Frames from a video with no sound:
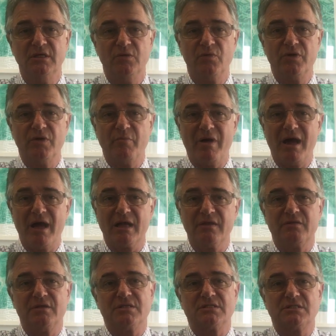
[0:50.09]
We're in a
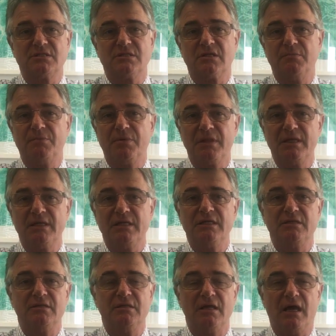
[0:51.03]
market that is
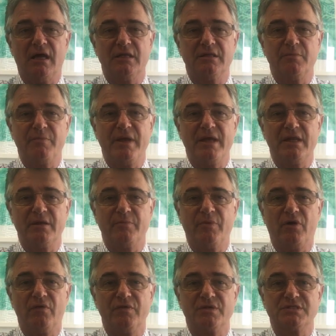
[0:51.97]
completely dependent
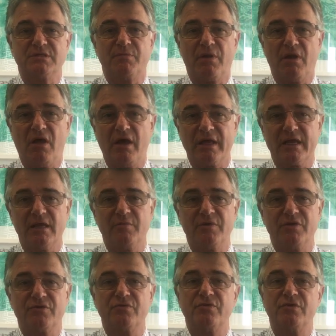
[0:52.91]
upon the supply
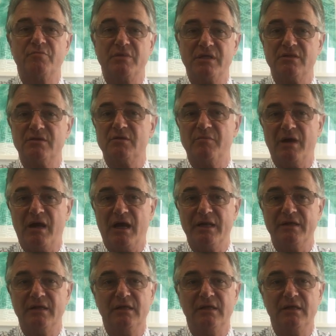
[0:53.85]
coming through to meet the demand.